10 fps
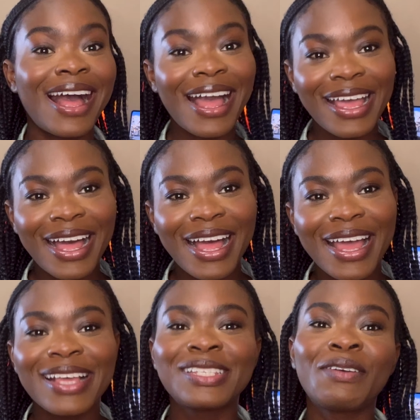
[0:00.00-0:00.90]
Hi
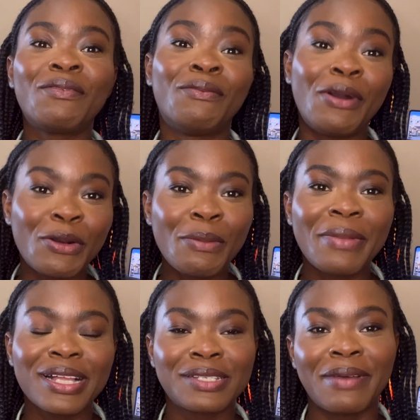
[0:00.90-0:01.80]
guys, welcome
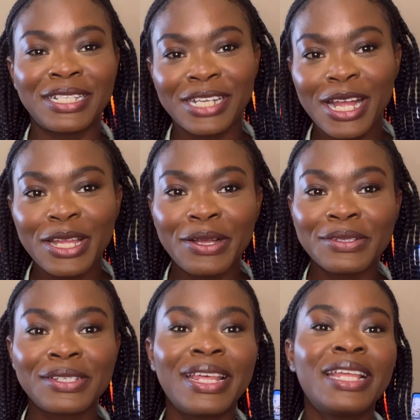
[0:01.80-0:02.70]
back to my channel.
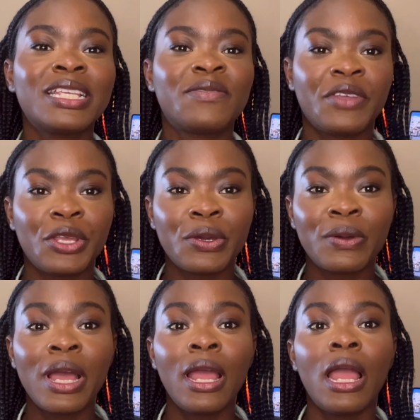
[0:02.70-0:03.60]
Today in this
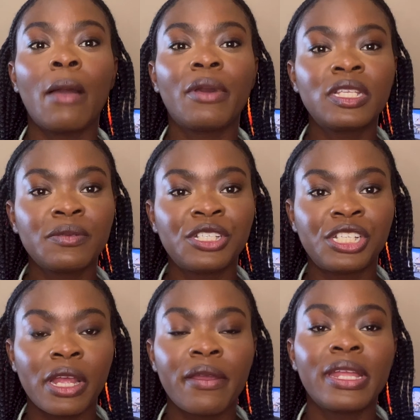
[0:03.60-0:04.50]
video, I'm going to be
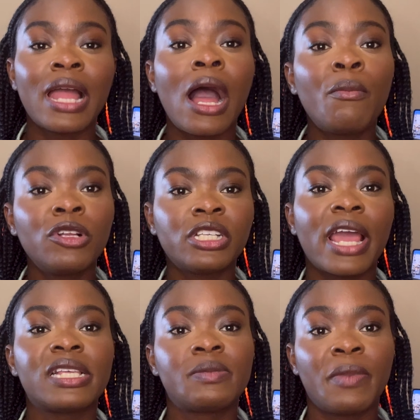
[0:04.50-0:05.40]
sharing how much
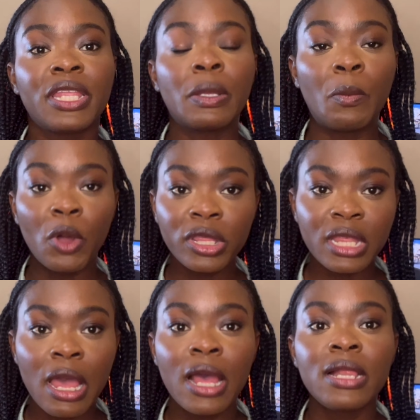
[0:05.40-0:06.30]
I spend a
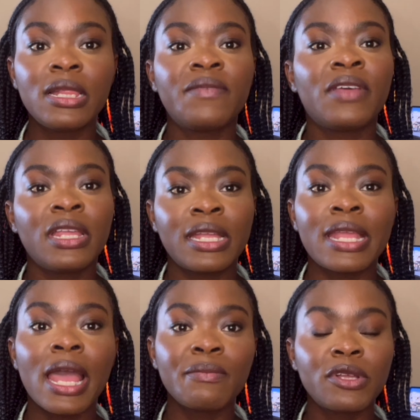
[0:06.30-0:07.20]
month living in
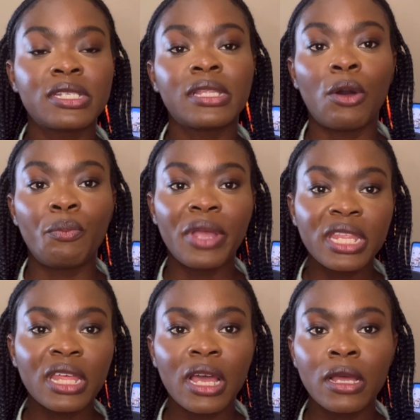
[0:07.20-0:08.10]
Edmonton,
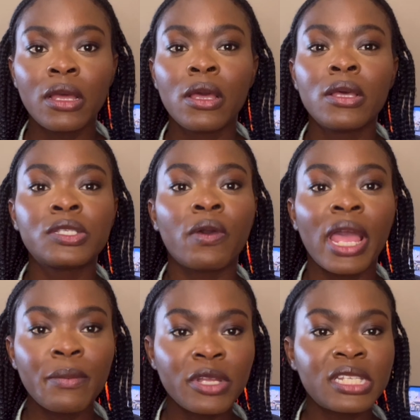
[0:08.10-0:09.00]
Alberta. So
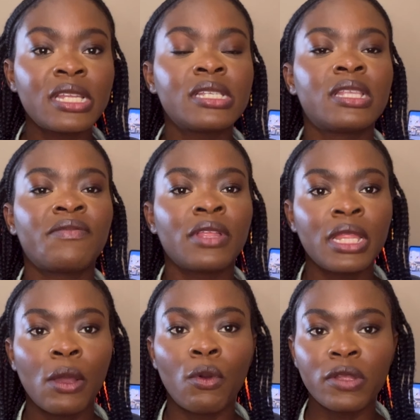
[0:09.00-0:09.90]
Edmonton is
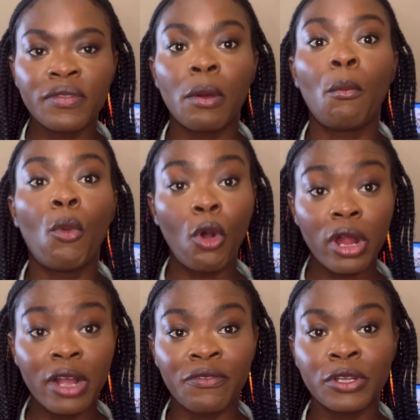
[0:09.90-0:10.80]
definitely one of the
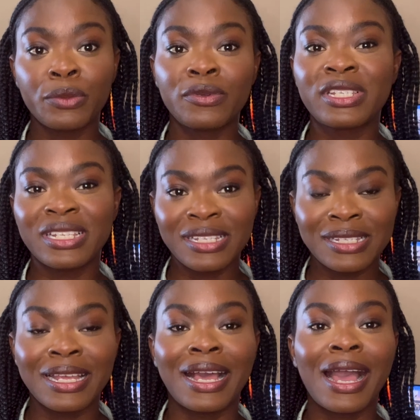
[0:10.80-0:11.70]
more affordable
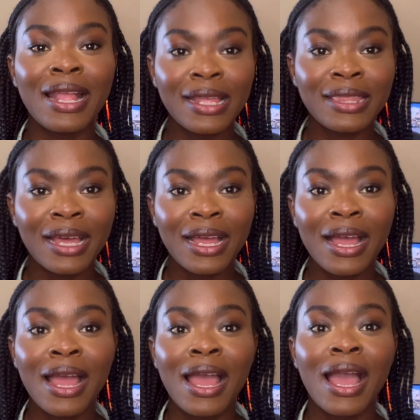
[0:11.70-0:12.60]
cities in
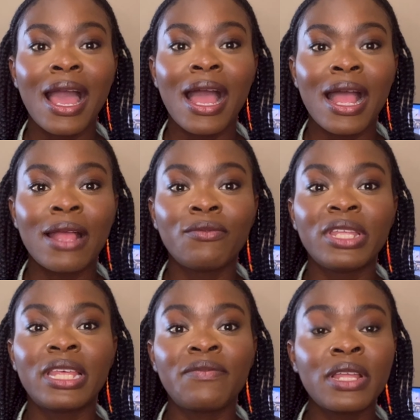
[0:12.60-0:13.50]
Canada, and we
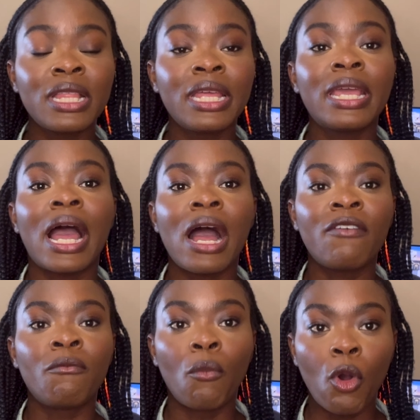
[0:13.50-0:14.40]
definitely
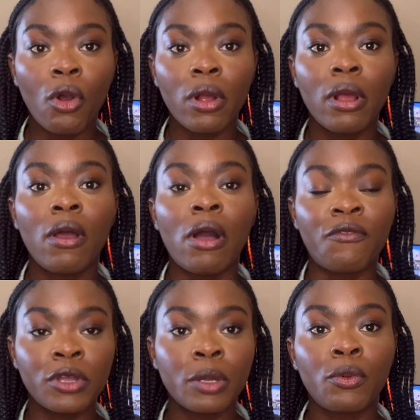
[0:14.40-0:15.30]
have more
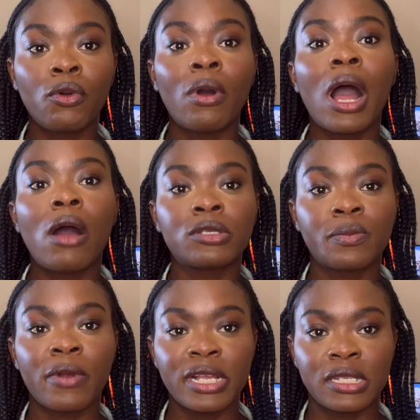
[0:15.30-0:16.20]
affordable house
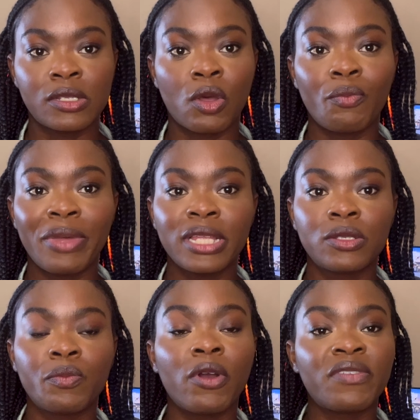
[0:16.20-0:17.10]
prices compared
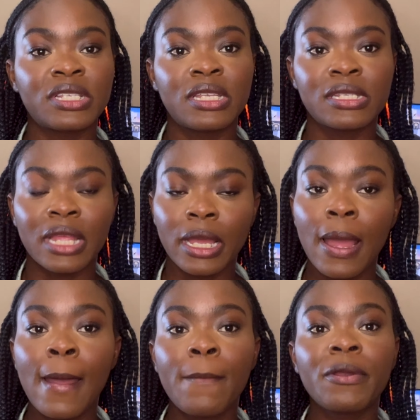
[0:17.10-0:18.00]
to provinces like
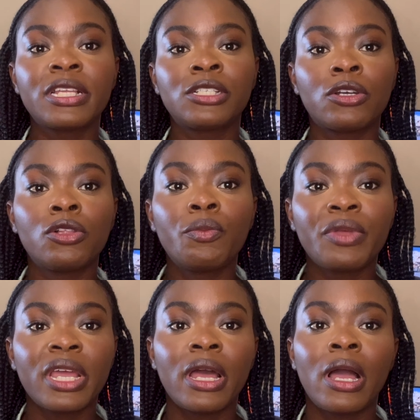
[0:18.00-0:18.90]
British
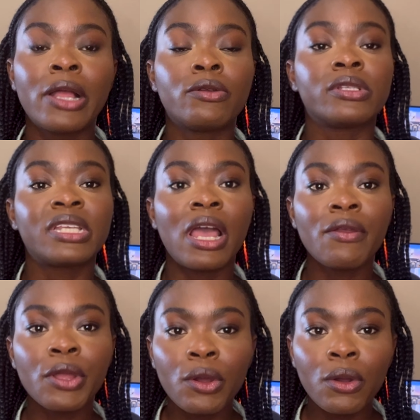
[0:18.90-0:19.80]
Columbia and
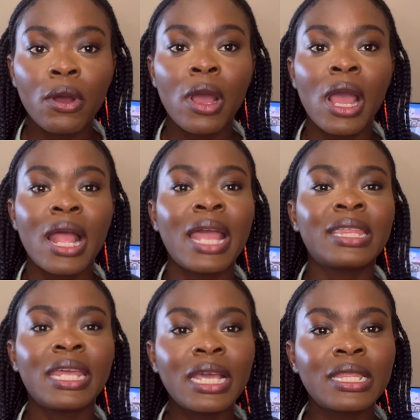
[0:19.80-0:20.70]
Ontario. And I
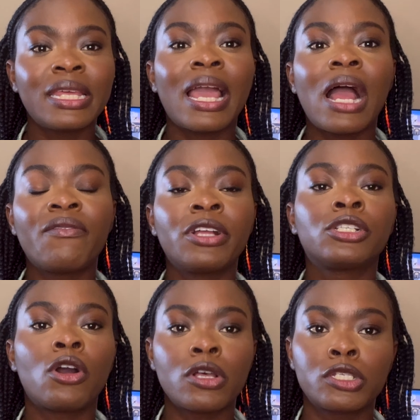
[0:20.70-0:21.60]
think the
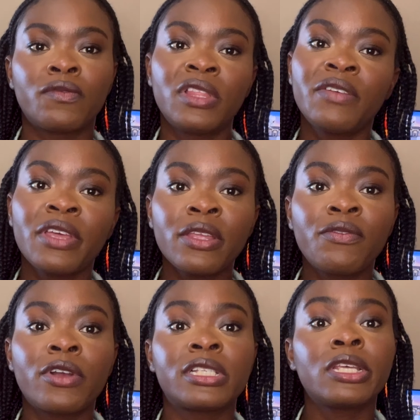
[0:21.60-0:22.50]
average cost of living
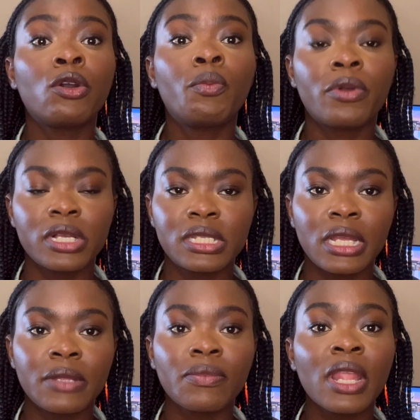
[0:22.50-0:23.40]
for a single
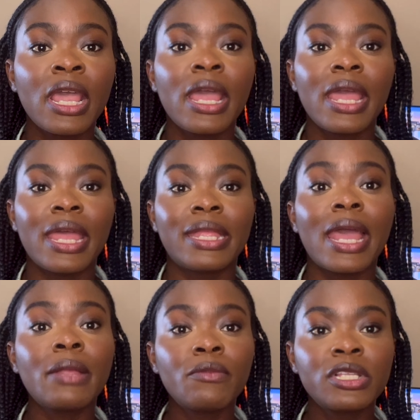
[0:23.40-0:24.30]
person in
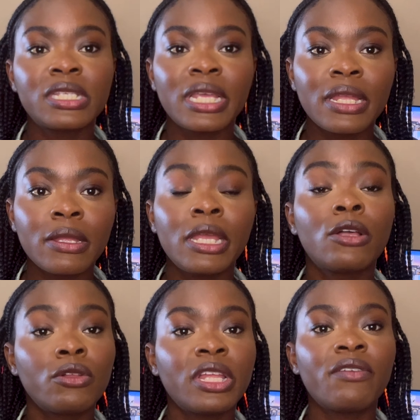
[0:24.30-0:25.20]
Edmonton,
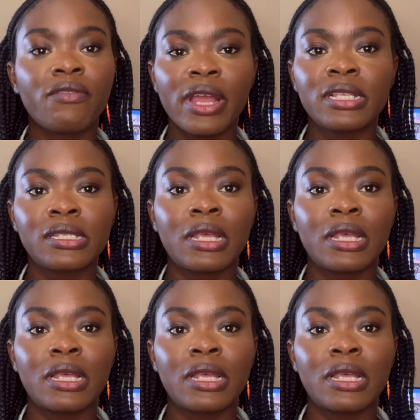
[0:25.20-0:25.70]
including rent, is